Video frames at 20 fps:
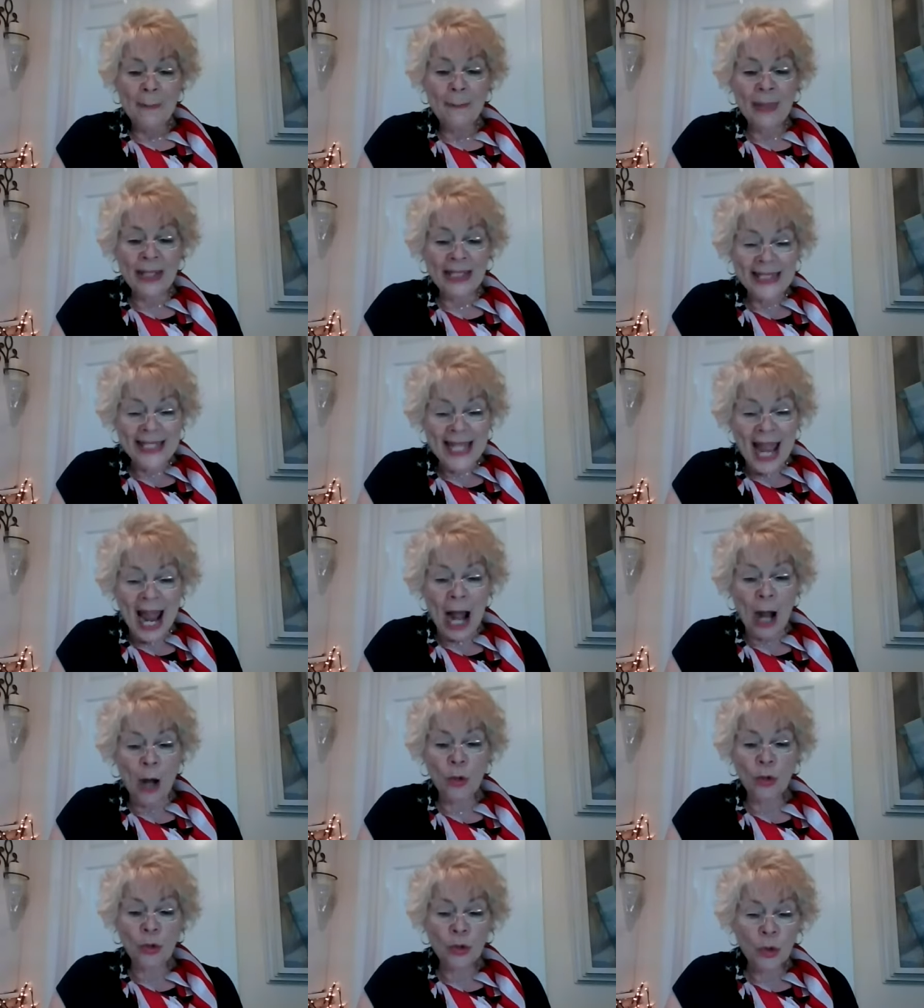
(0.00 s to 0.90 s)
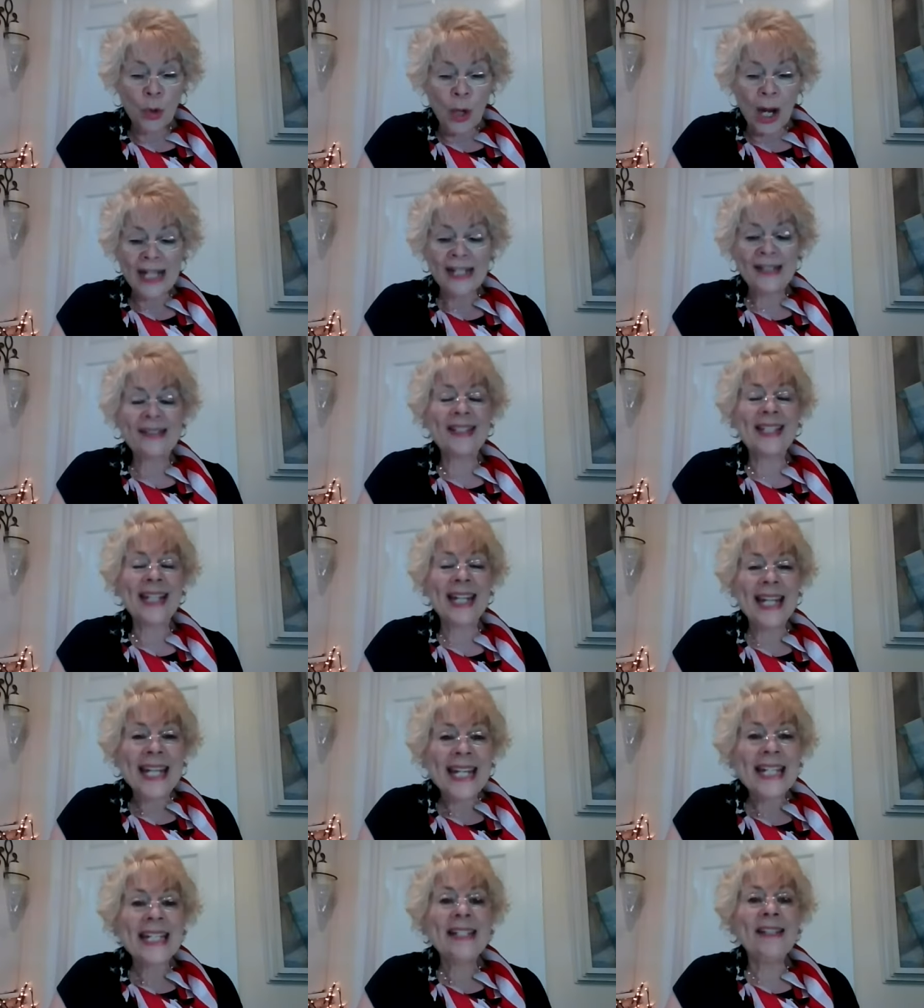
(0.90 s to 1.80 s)
But now Christ
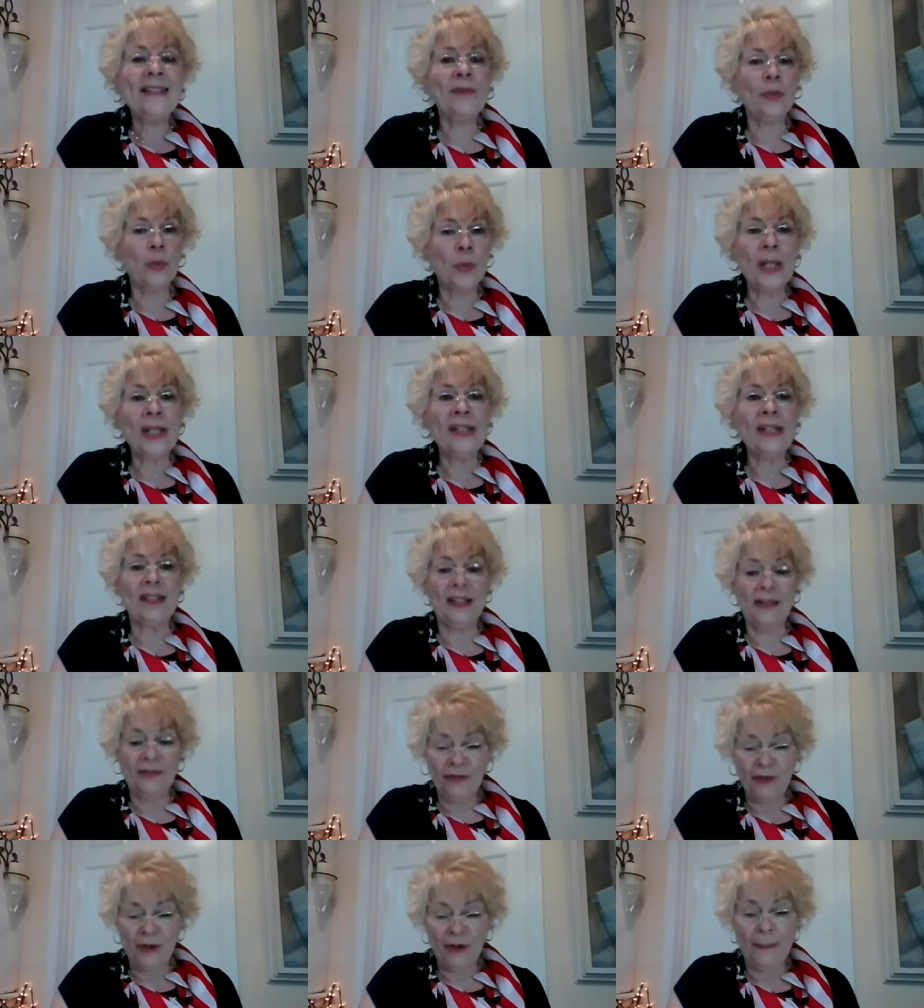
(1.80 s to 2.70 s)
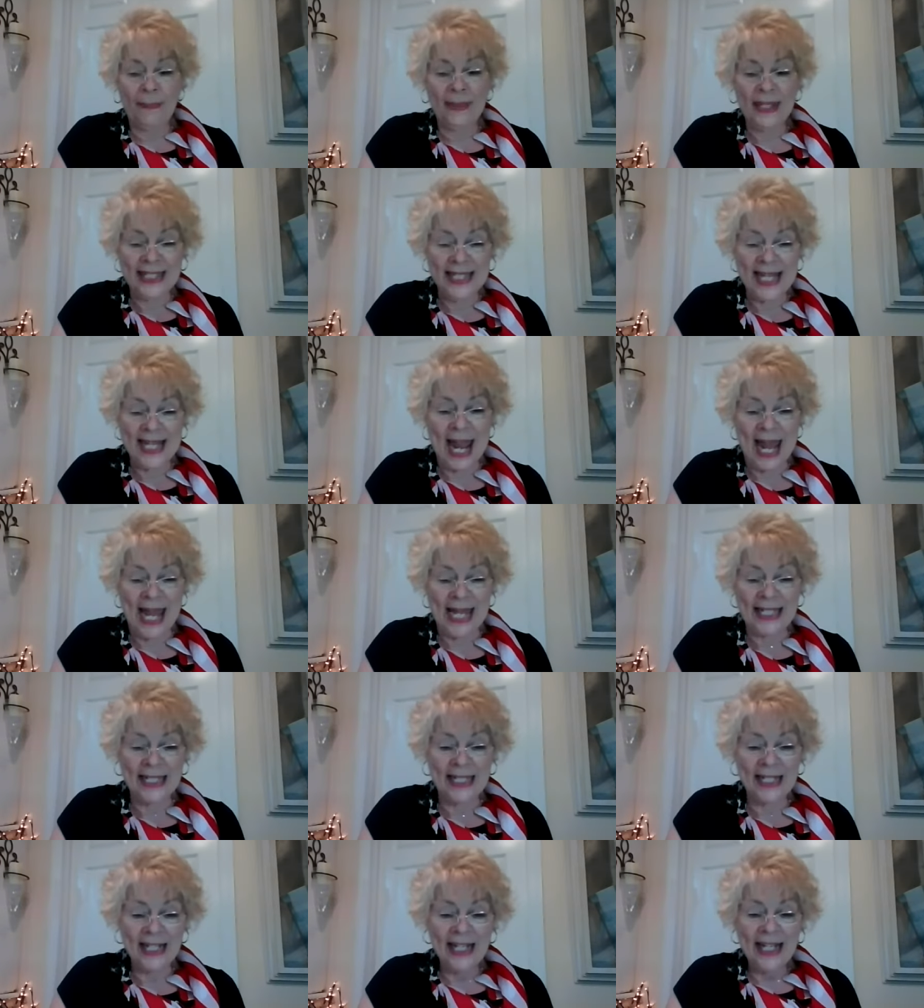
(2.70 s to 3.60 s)
is risen from the
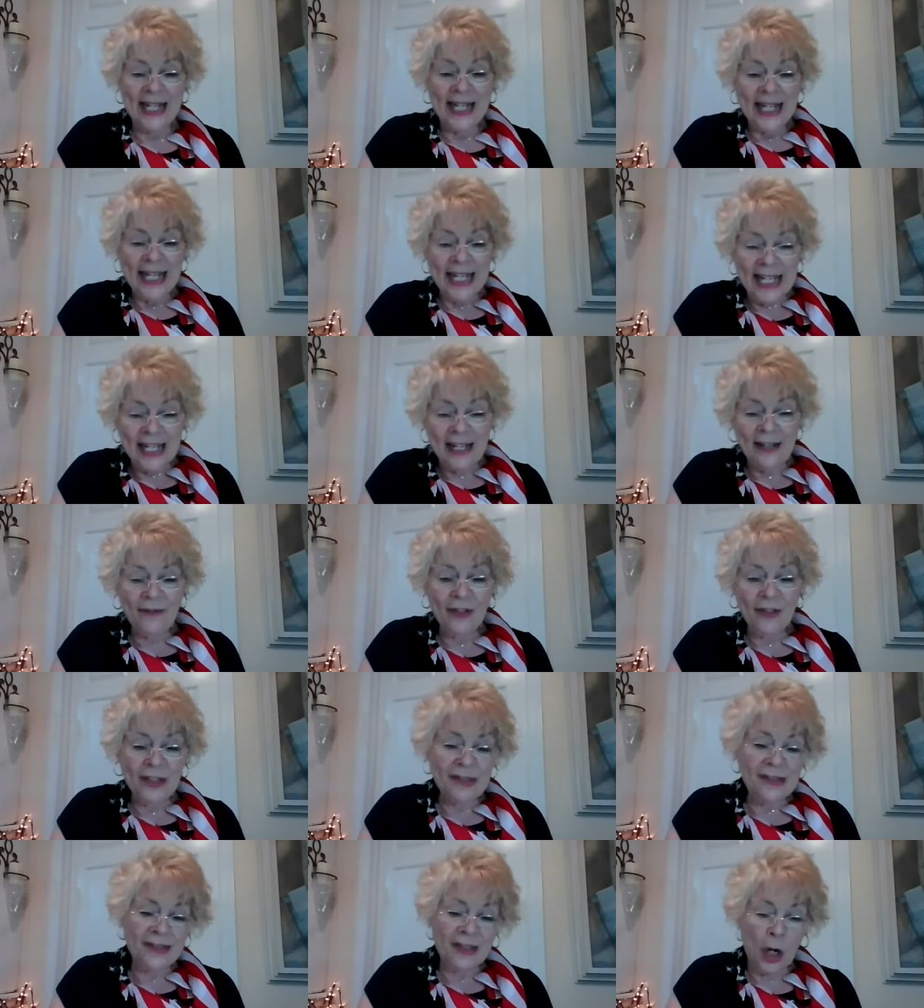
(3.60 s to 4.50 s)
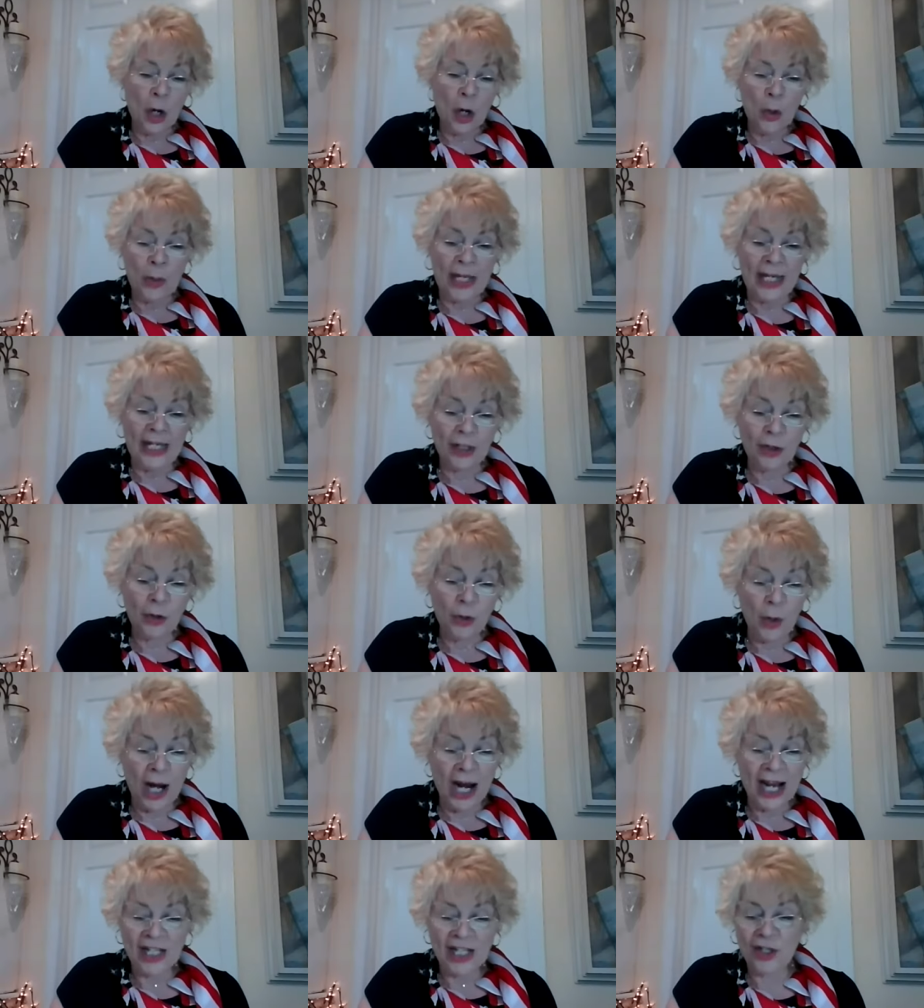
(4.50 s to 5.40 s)
dead. Even so, in
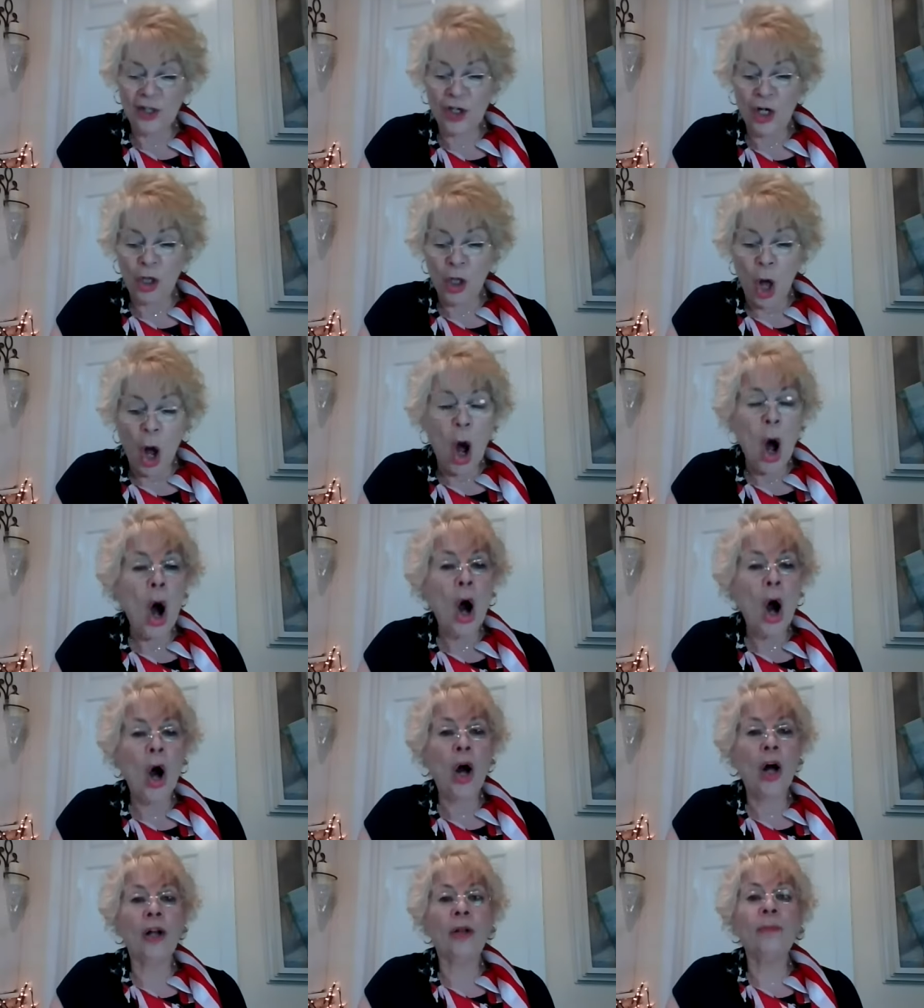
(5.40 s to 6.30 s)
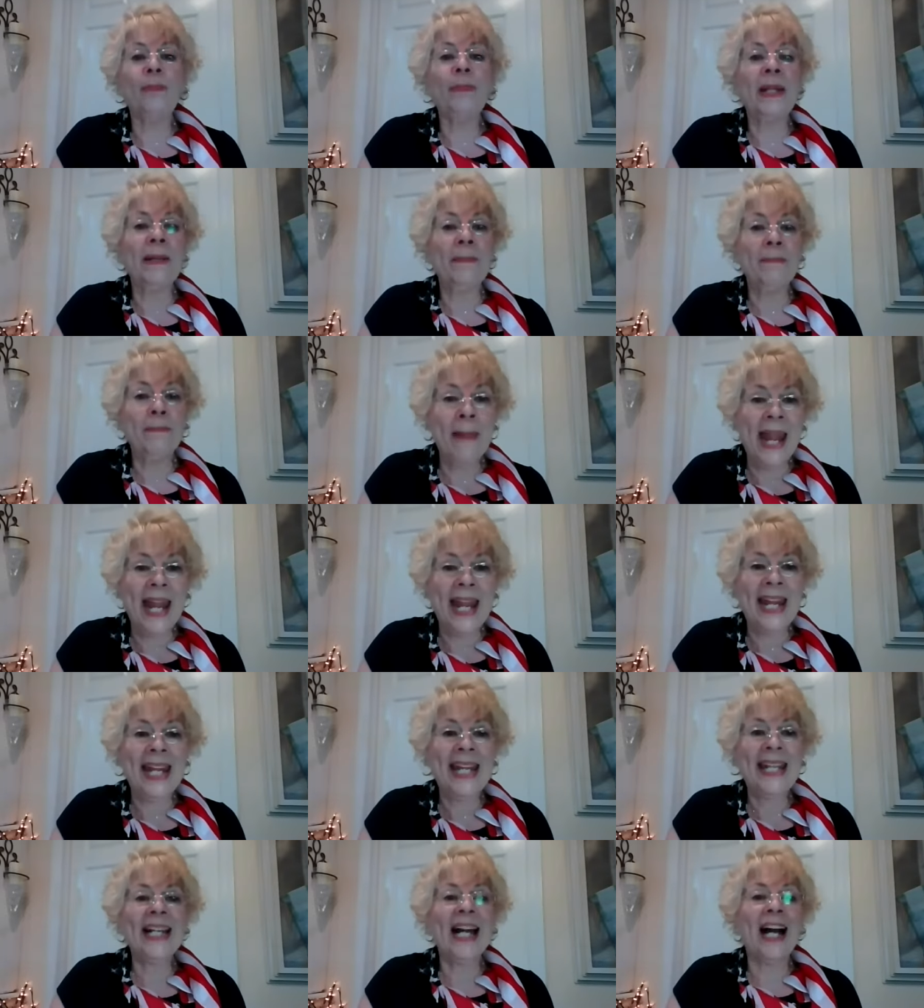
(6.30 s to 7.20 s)
Christ shall all be
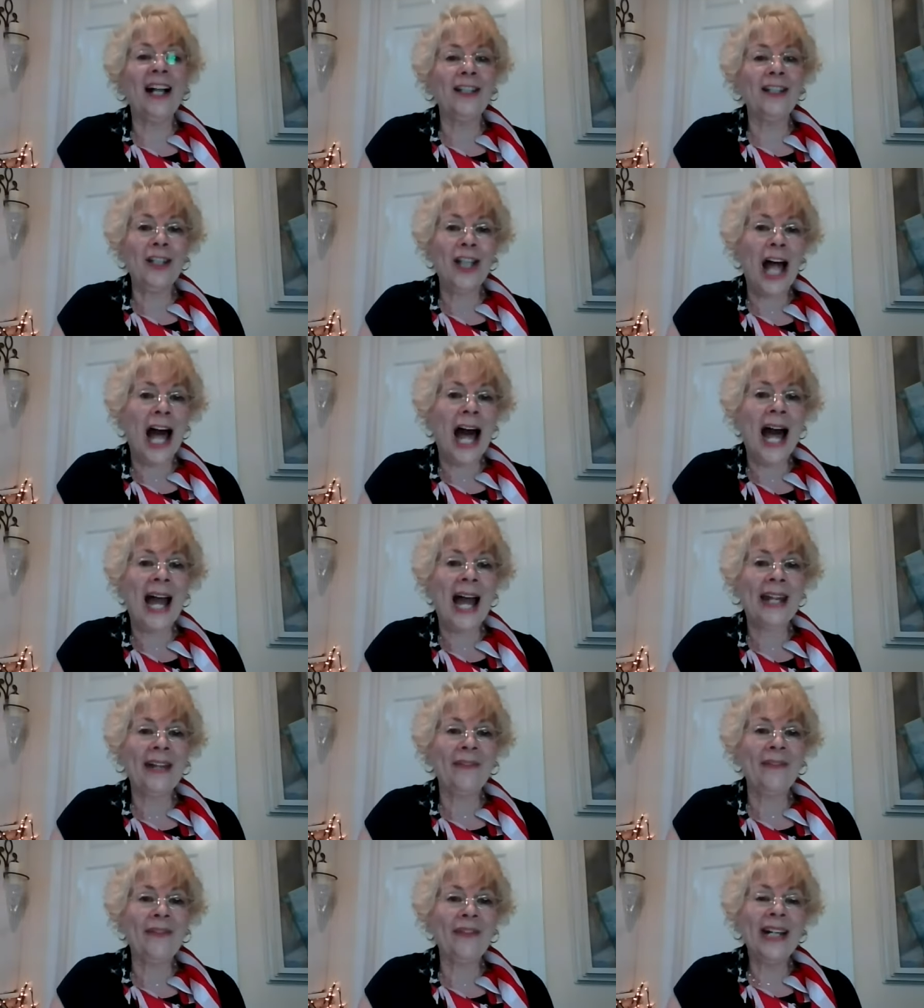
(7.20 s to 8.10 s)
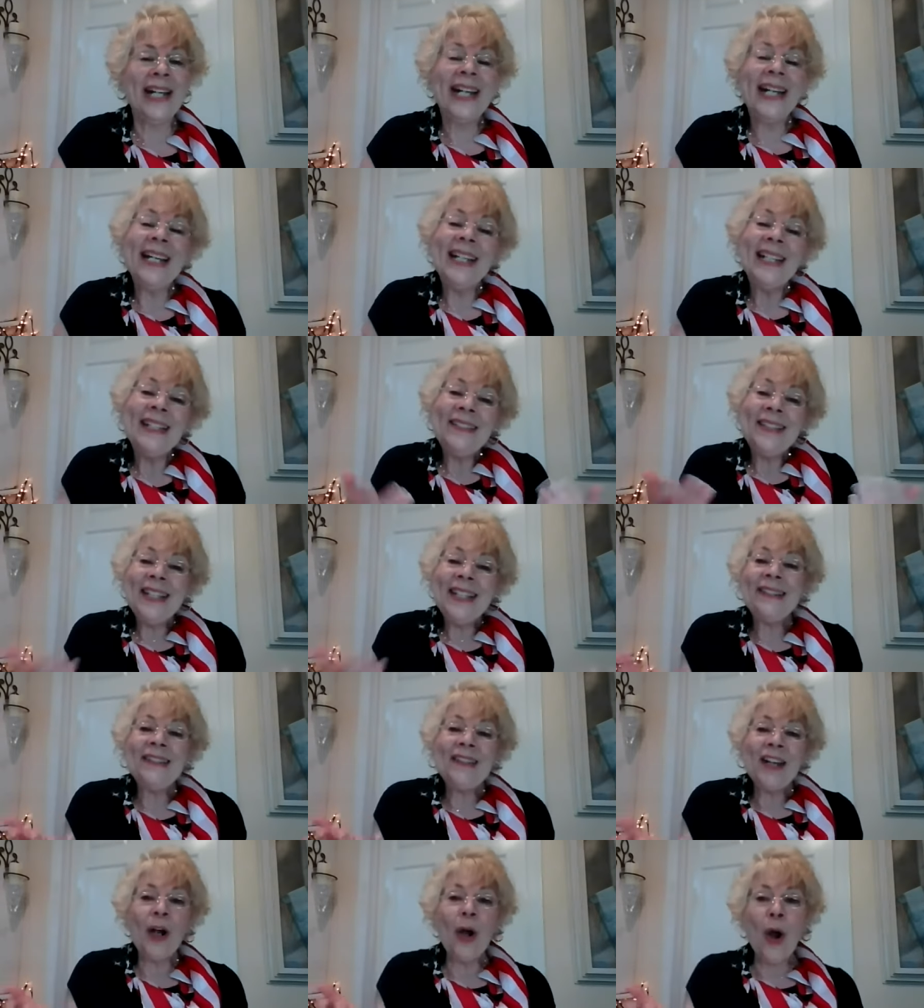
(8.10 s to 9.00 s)
made alive. See,
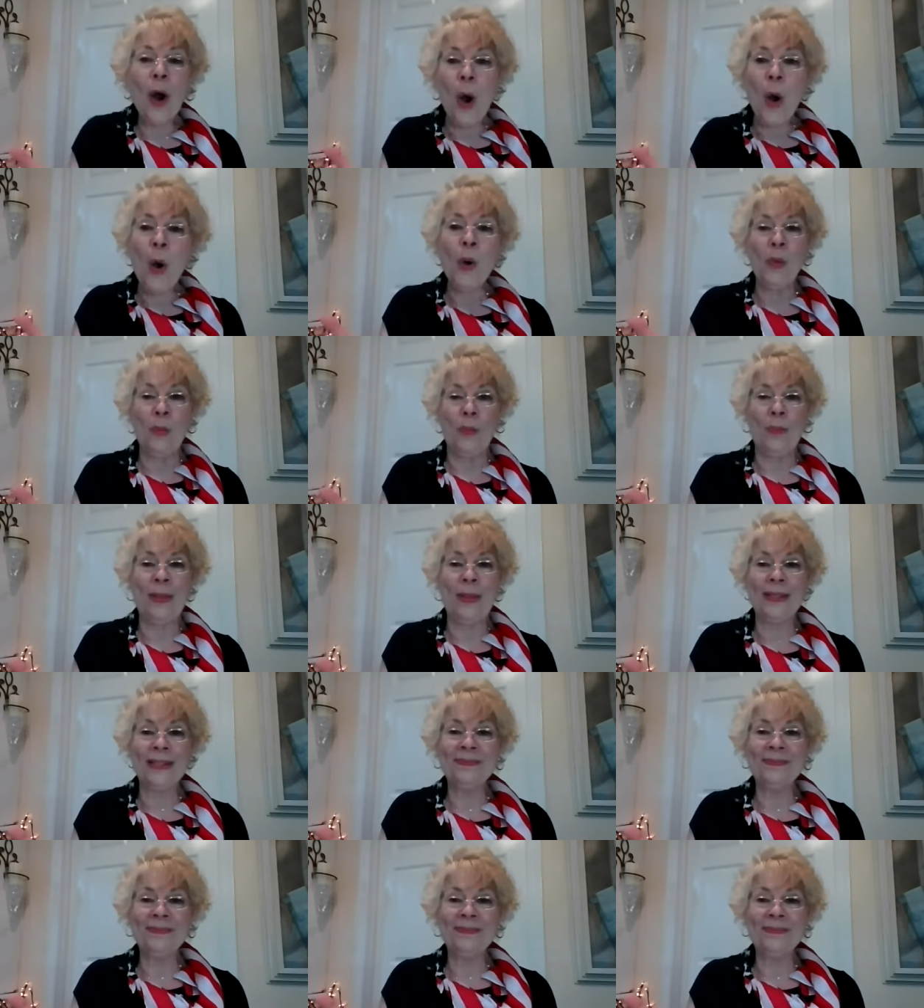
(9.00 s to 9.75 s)
it's our hope,